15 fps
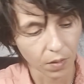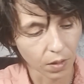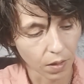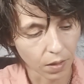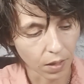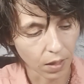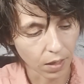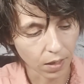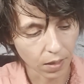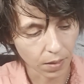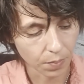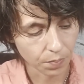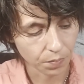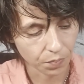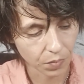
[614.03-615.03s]

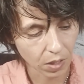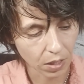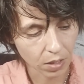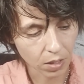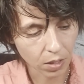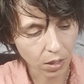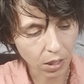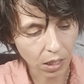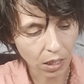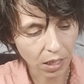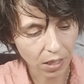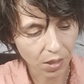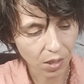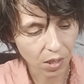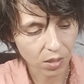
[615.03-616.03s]
um, it's looking
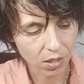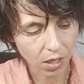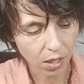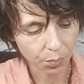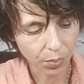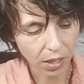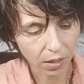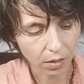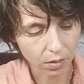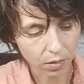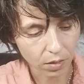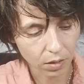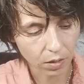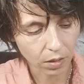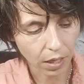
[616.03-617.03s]
like things got
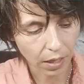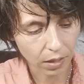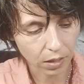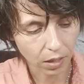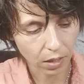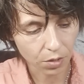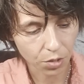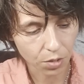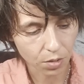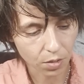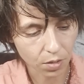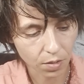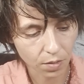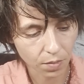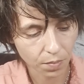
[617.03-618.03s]
balanced in that connection
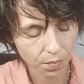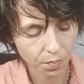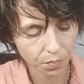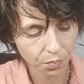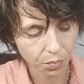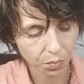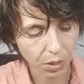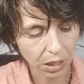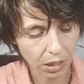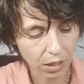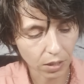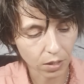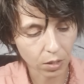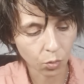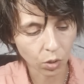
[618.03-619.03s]

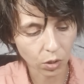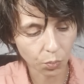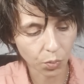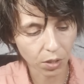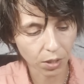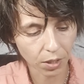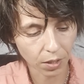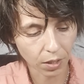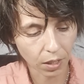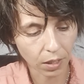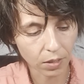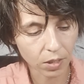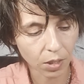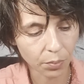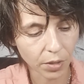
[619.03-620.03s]
because it was burdening.
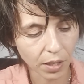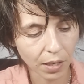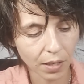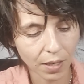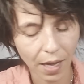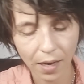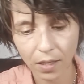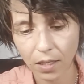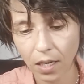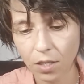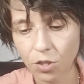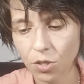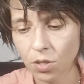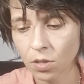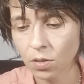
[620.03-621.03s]
Something in that
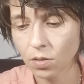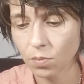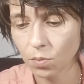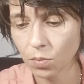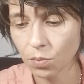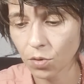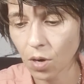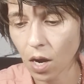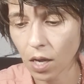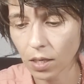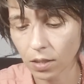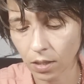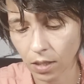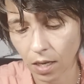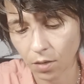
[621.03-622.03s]
connection
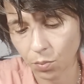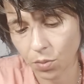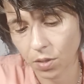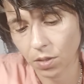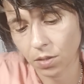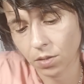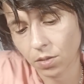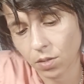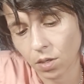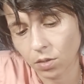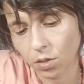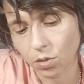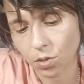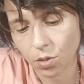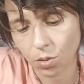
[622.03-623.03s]
brought a lot of burdens on
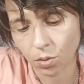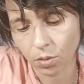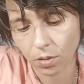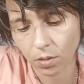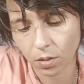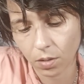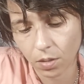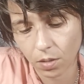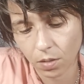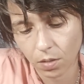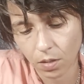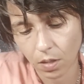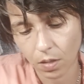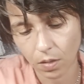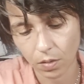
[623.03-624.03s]
your shoulders.
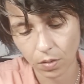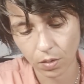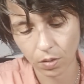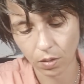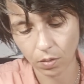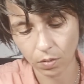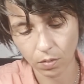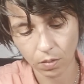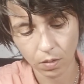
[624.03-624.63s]
So